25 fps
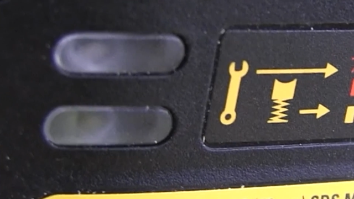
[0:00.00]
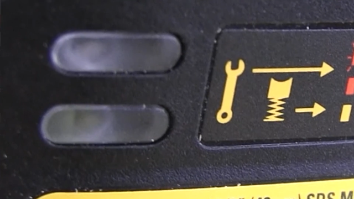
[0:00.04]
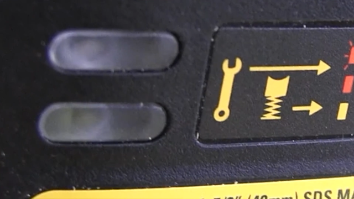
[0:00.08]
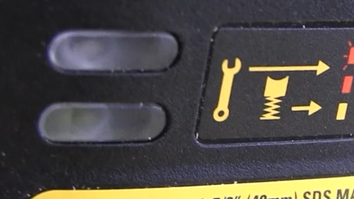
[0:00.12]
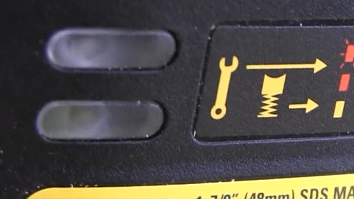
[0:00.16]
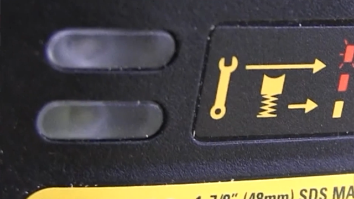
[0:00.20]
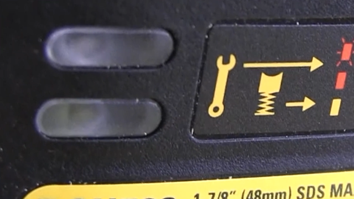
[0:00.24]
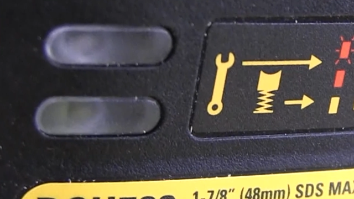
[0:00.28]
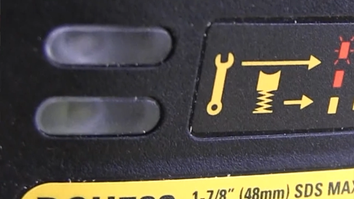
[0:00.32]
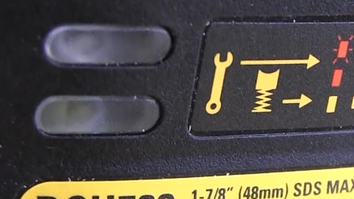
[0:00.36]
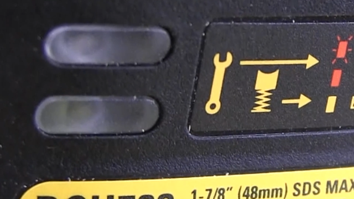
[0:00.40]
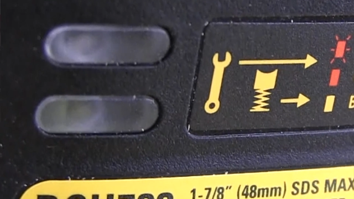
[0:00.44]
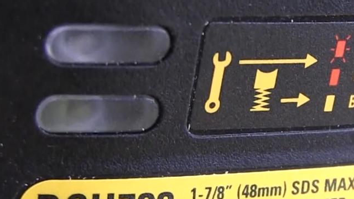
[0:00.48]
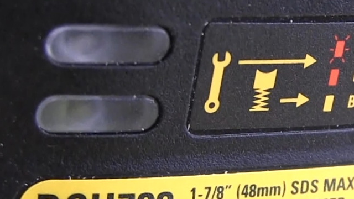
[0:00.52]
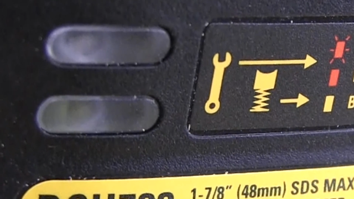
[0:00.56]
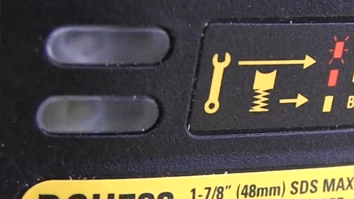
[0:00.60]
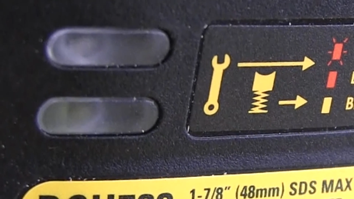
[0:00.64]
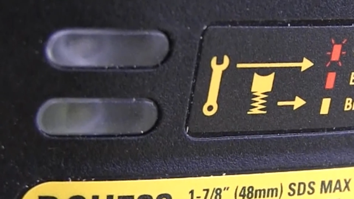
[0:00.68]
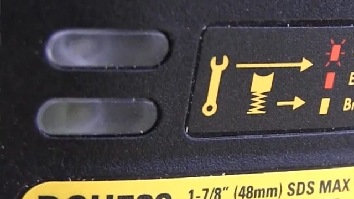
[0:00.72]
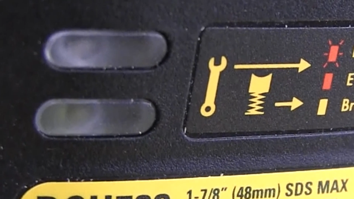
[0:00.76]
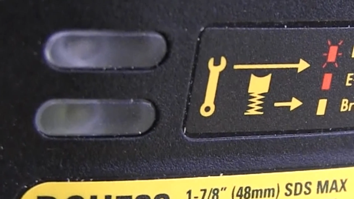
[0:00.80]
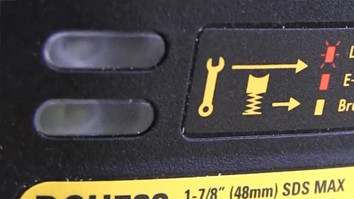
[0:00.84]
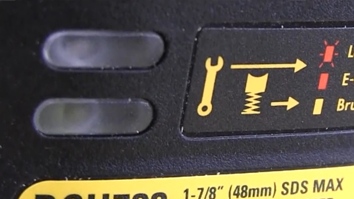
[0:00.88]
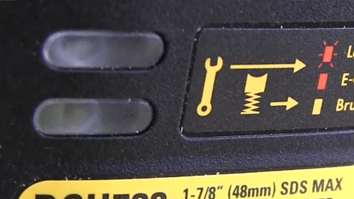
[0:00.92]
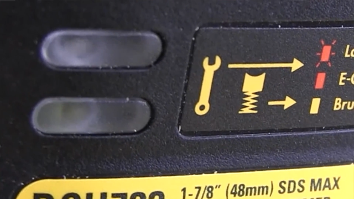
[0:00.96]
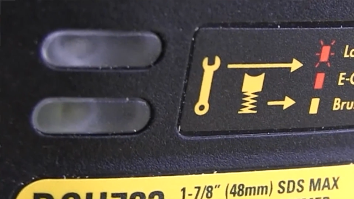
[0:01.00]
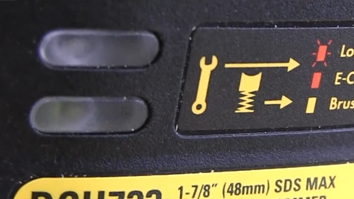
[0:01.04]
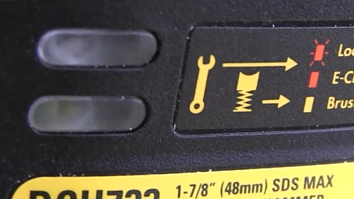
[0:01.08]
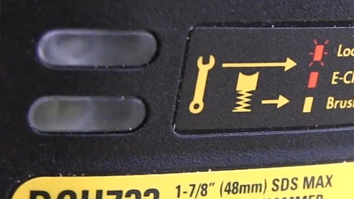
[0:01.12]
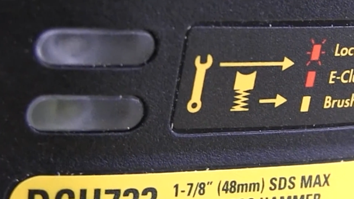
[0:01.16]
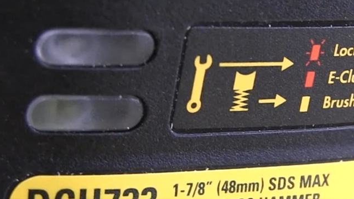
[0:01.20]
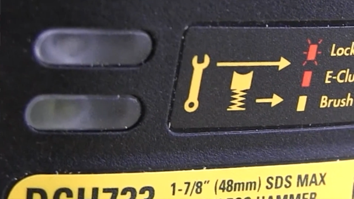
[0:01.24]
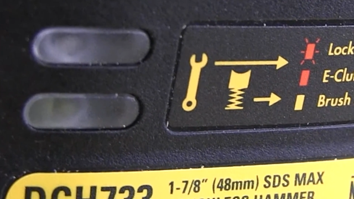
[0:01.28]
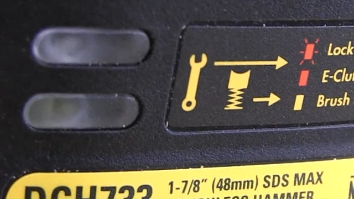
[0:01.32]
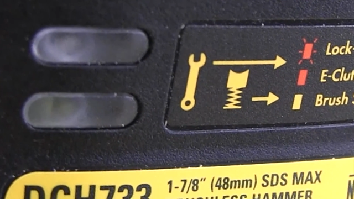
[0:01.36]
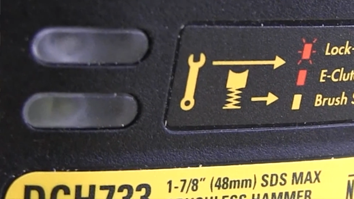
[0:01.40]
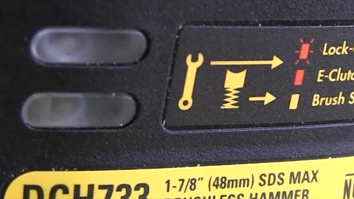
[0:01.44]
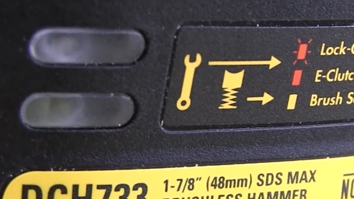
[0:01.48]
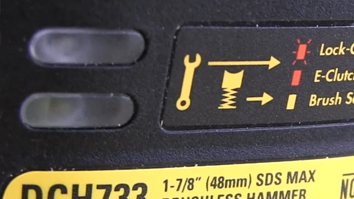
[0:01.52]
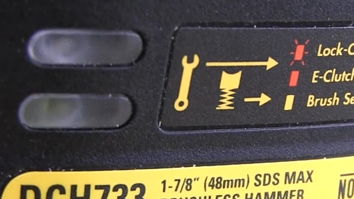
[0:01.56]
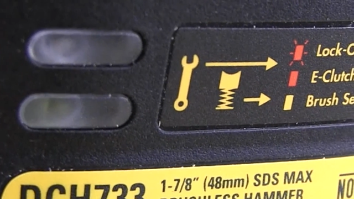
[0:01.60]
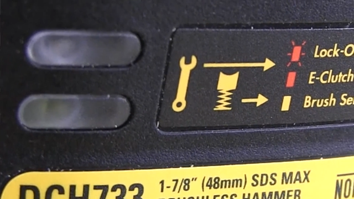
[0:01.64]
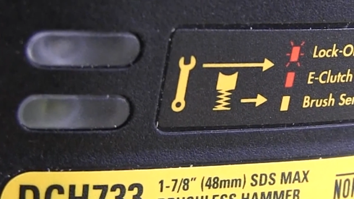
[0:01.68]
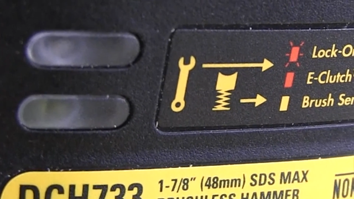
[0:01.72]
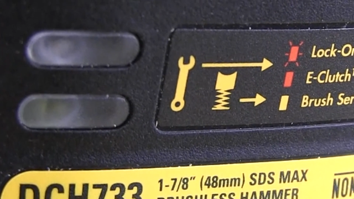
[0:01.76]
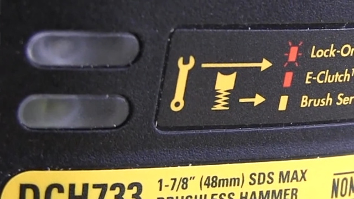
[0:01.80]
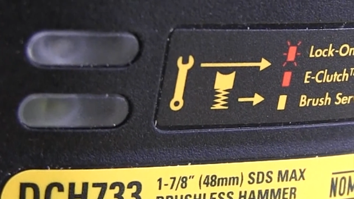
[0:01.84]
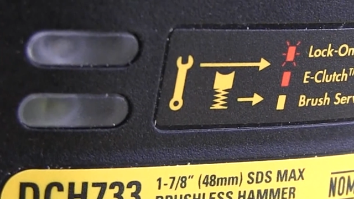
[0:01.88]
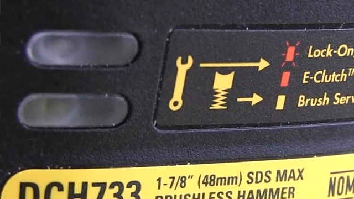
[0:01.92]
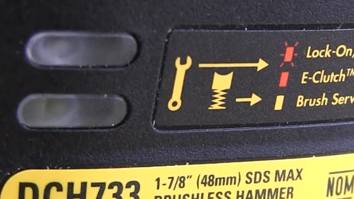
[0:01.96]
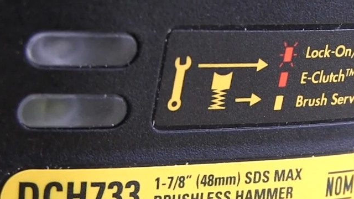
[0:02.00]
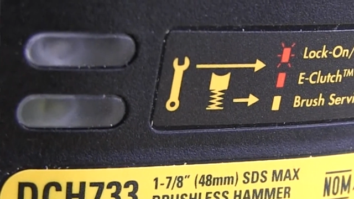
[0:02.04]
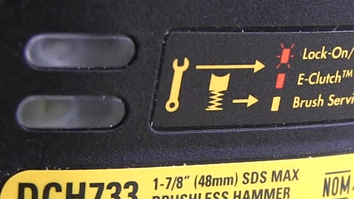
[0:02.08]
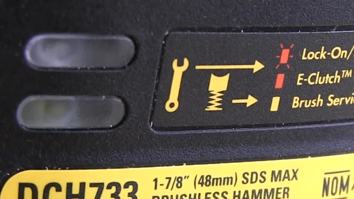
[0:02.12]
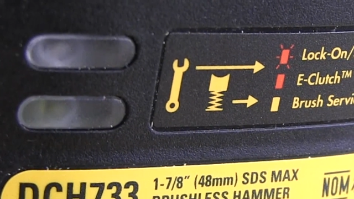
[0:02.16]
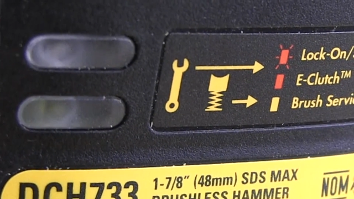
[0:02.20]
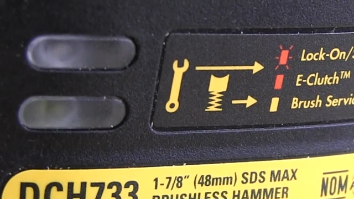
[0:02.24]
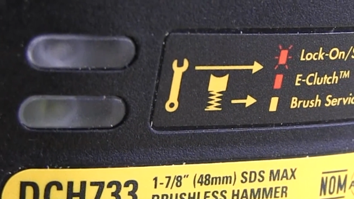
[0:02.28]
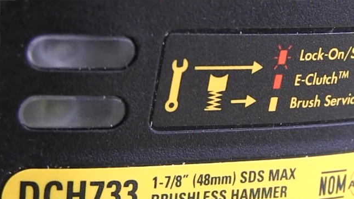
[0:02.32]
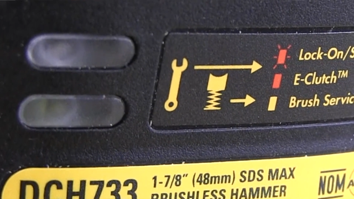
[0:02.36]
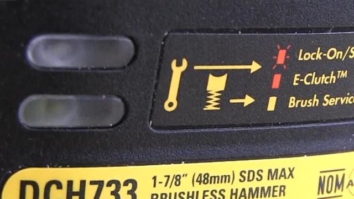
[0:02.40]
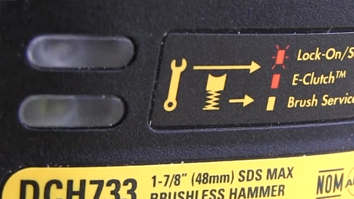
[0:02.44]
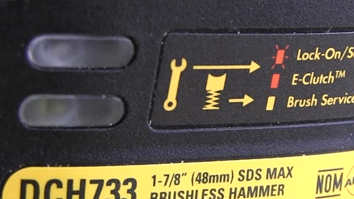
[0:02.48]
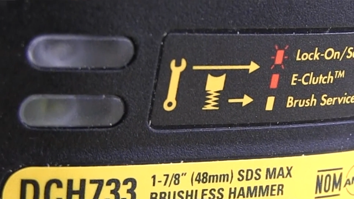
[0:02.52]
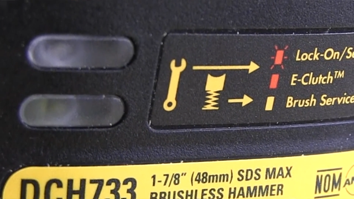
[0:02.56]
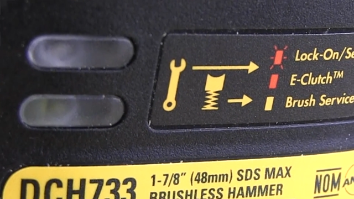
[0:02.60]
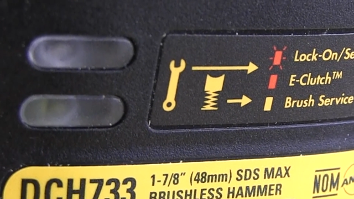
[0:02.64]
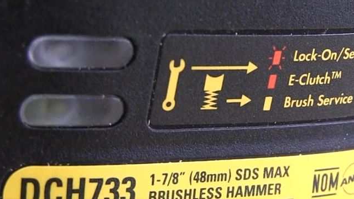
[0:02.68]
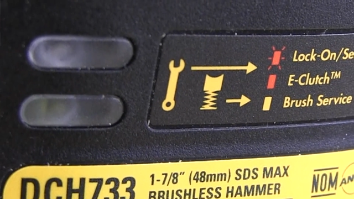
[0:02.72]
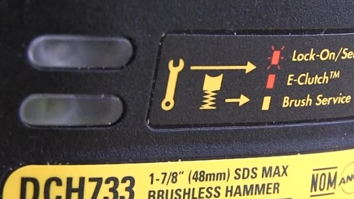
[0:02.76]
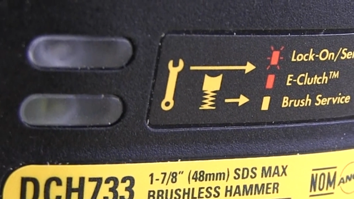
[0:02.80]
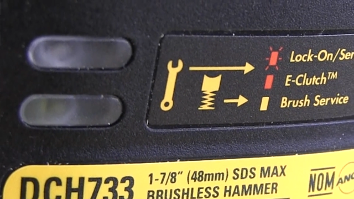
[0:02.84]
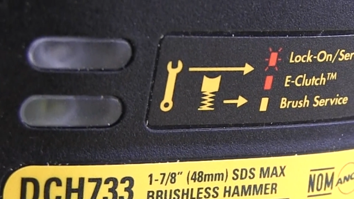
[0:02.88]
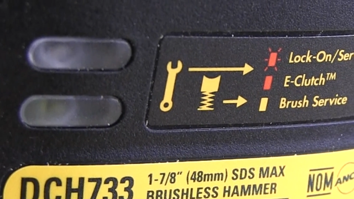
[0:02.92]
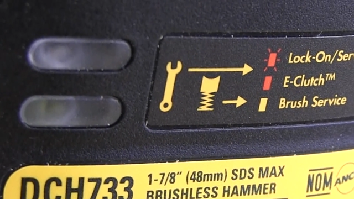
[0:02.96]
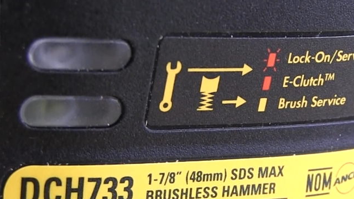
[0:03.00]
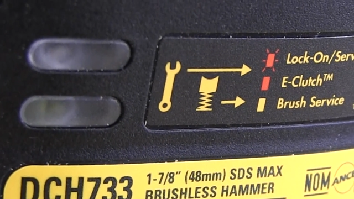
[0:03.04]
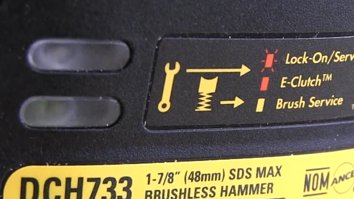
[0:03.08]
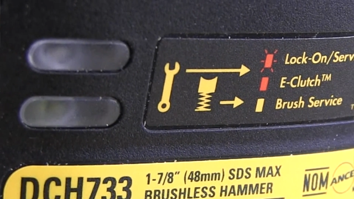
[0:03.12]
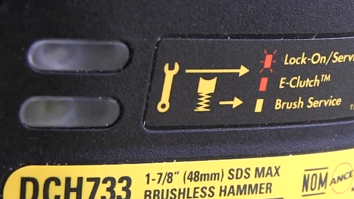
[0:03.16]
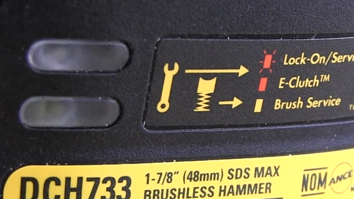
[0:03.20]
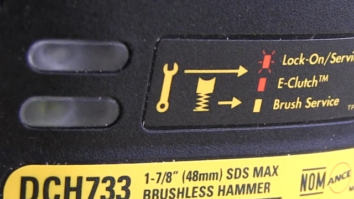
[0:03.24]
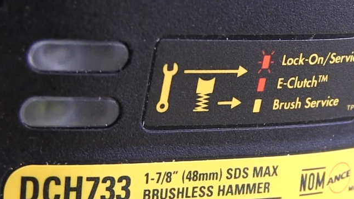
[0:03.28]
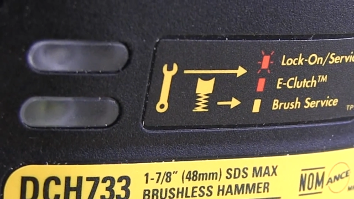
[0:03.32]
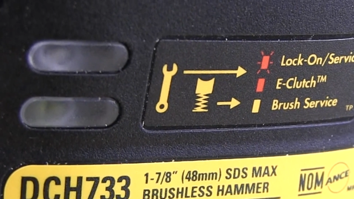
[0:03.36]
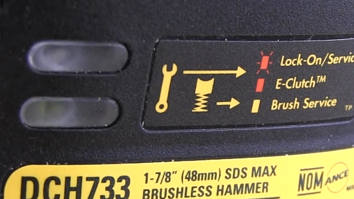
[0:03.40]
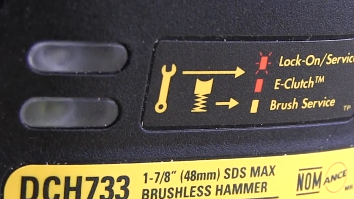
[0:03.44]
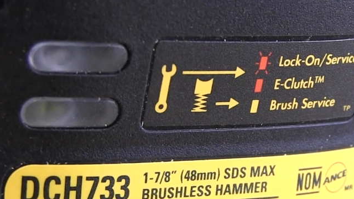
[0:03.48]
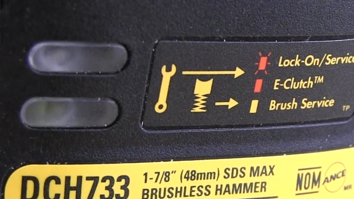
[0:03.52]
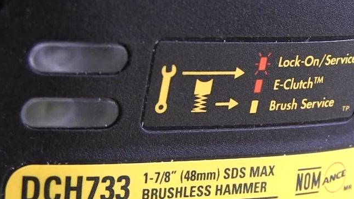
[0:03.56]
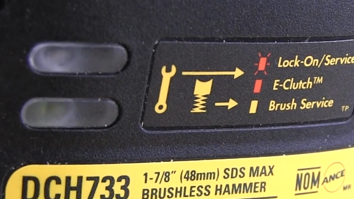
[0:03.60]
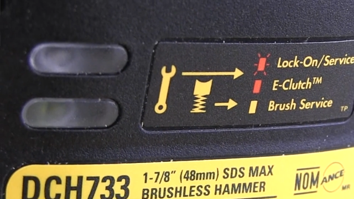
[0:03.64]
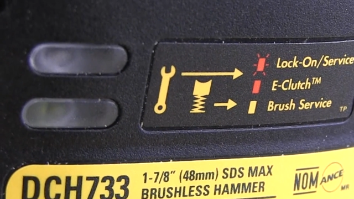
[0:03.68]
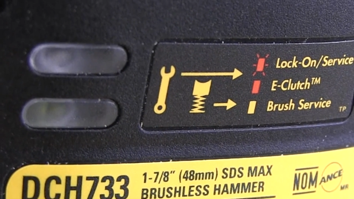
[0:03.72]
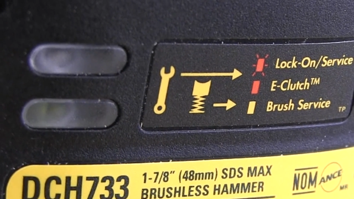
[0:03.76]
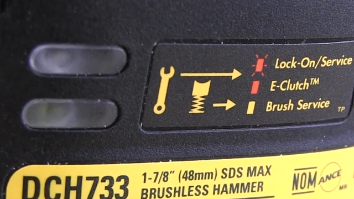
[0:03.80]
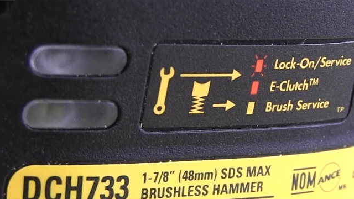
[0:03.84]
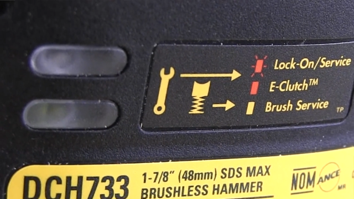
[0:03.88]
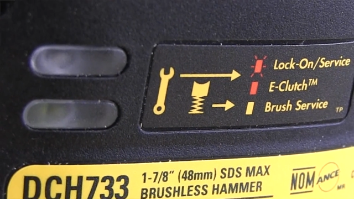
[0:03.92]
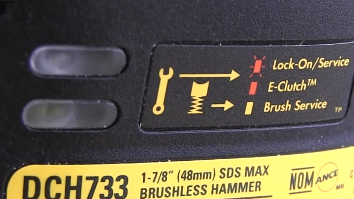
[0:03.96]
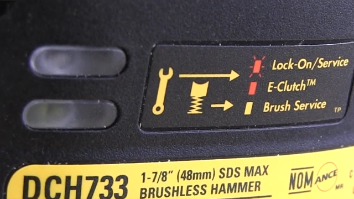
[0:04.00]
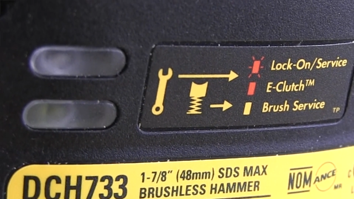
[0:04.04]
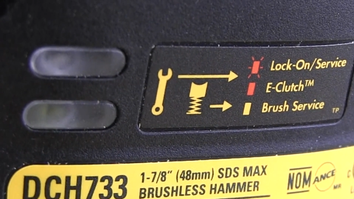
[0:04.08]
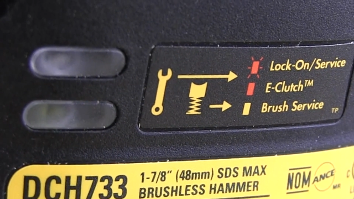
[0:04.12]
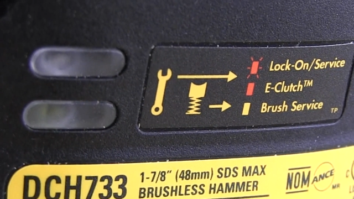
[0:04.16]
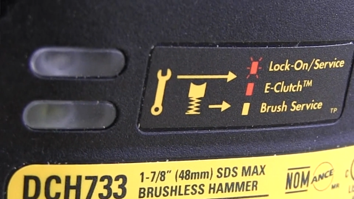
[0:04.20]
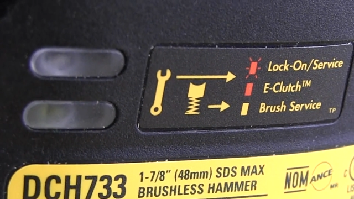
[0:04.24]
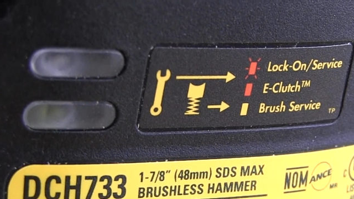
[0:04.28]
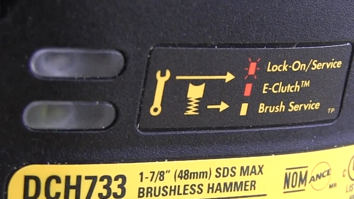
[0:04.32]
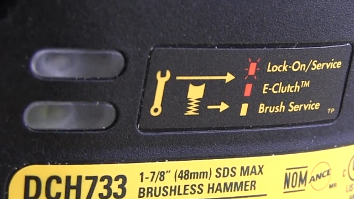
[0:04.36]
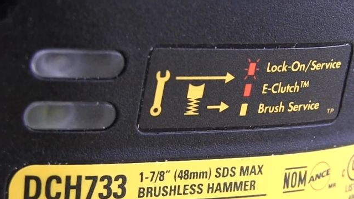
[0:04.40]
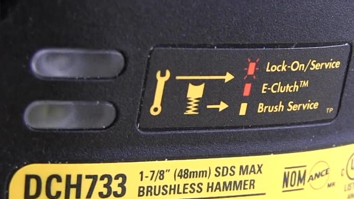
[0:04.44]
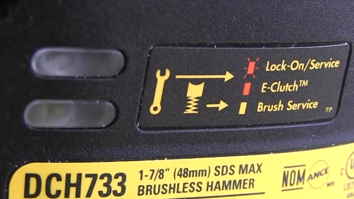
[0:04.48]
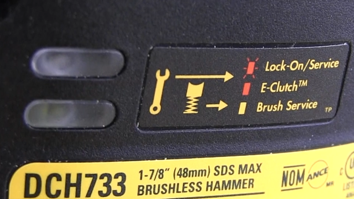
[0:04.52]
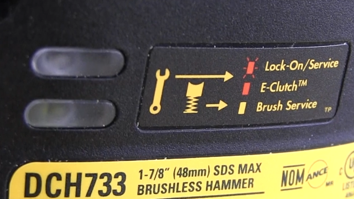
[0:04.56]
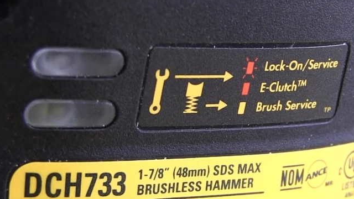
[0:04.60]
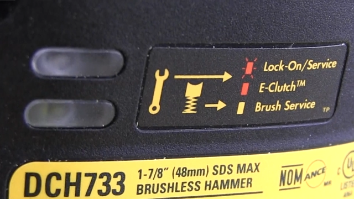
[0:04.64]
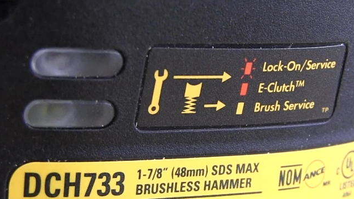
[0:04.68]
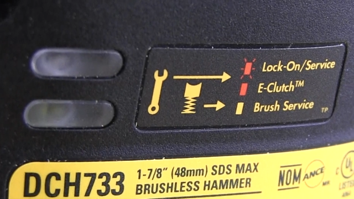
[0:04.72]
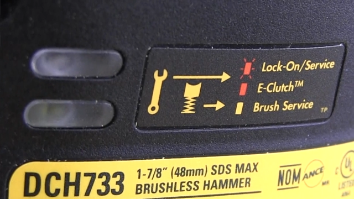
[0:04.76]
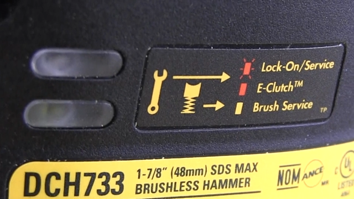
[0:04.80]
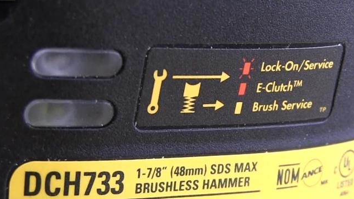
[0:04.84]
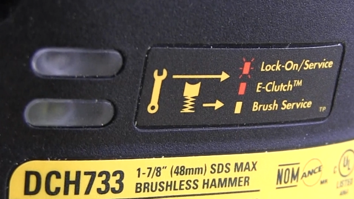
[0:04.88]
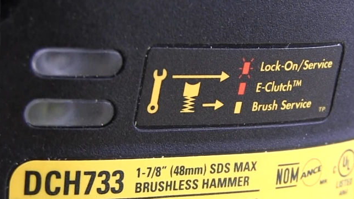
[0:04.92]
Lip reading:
(no speaker visible)